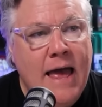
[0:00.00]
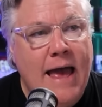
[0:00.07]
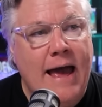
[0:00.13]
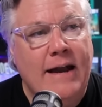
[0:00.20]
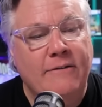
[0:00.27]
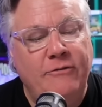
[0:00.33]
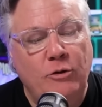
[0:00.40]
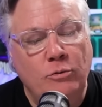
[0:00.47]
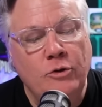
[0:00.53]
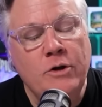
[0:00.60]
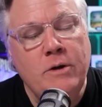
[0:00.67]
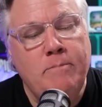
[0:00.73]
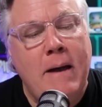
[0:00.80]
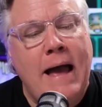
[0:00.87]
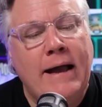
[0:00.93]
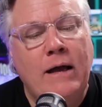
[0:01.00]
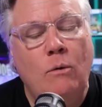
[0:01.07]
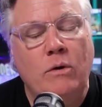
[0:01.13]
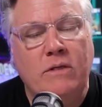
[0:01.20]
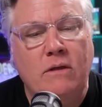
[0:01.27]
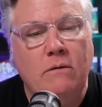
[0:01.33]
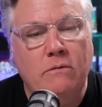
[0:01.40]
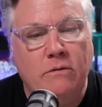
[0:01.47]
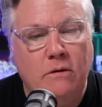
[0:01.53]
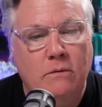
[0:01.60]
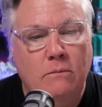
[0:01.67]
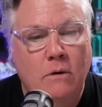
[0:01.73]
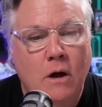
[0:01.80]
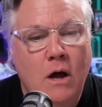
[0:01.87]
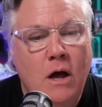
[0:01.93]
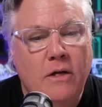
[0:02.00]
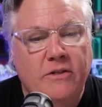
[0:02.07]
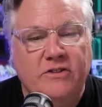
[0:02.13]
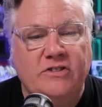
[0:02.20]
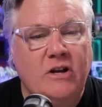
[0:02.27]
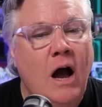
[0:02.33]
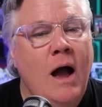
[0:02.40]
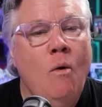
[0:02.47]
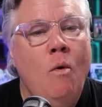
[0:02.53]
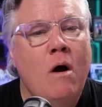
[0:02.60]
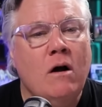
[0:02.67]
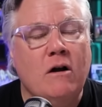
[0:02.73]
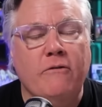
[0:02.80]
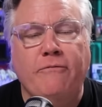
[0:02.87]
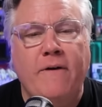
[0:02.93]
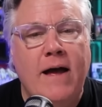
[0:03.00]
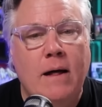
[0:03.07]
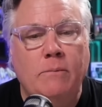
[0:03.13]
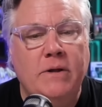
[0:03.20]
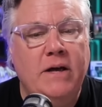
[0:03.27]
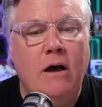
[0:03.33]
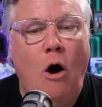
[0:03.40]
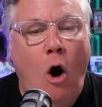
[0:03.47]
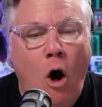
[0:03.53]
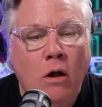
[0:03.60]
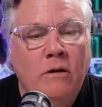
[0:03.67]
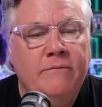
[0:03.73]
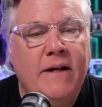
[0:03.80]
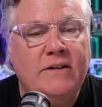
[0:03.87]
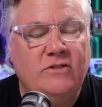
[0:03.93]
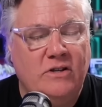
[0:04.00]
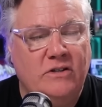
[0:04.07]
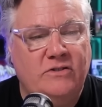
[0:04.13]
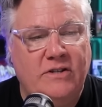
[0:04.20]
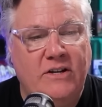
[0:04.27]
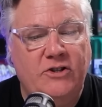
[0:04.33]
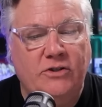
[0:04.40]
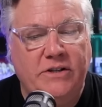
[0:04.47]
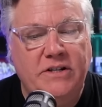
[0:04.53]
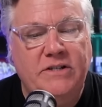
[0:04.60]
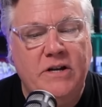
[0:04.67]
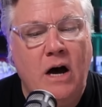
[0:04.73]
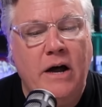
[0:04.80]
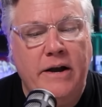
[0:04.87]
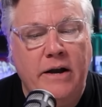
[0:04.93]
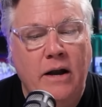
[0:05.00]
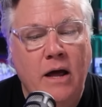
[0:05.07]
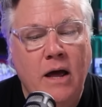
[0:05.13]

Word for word: And if you look back at what the the Skywalker family, all of that's essentially done.